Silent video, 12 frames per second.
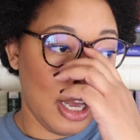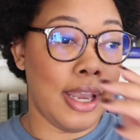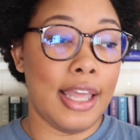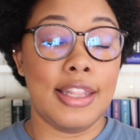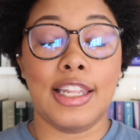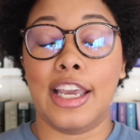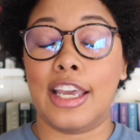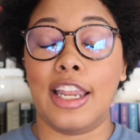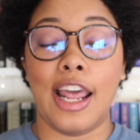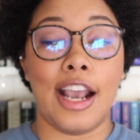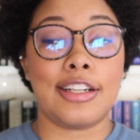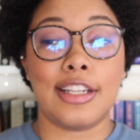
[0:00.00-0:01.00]
And they
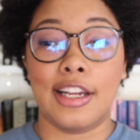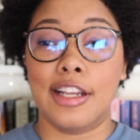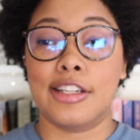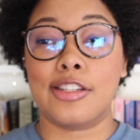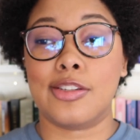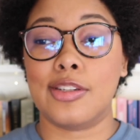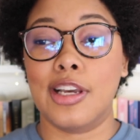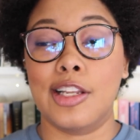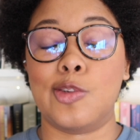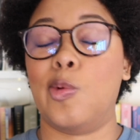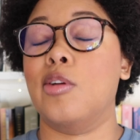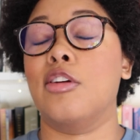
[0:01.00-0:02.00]
connect, and
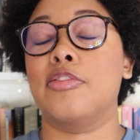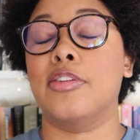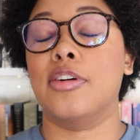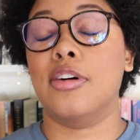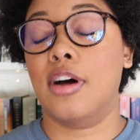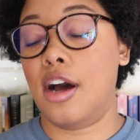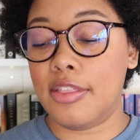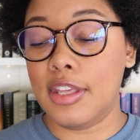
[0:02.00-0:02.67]
it's wonderful.